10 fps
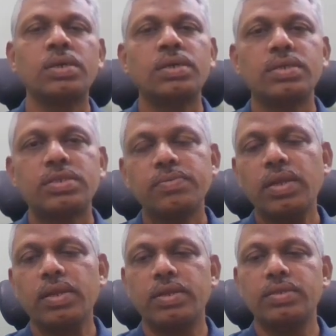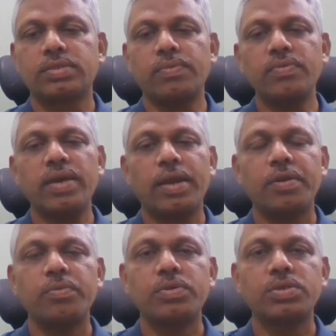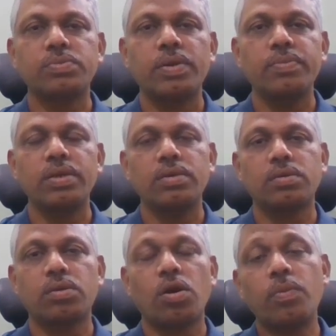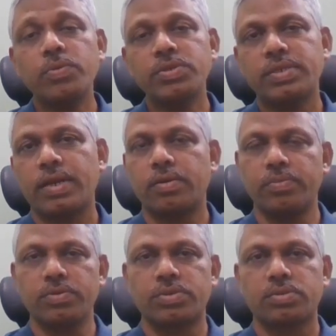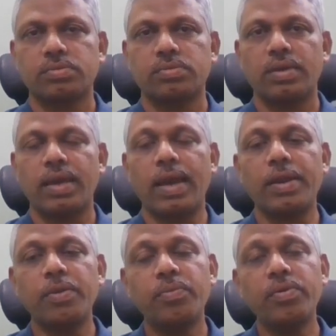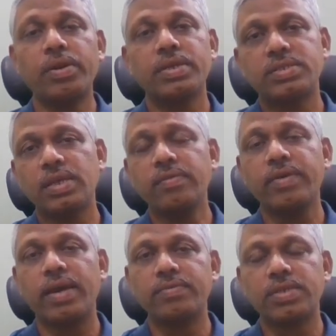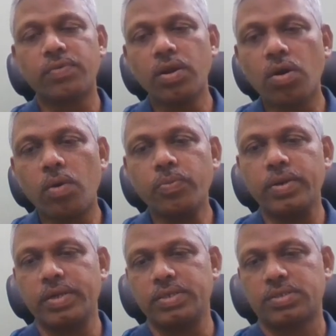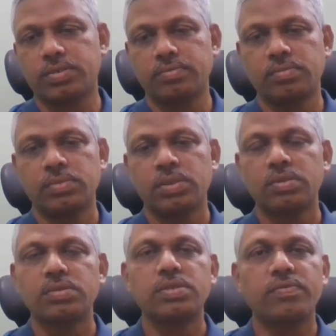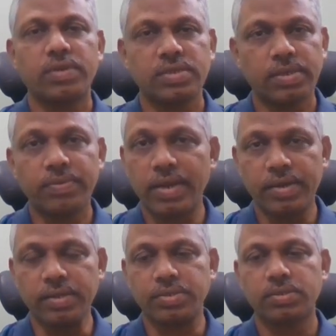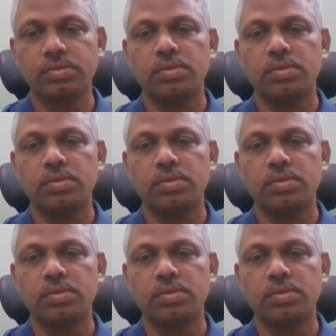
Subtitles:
Similarly, some of the attributes may be composite attributes. Attribute itself have several components. Say for example, address.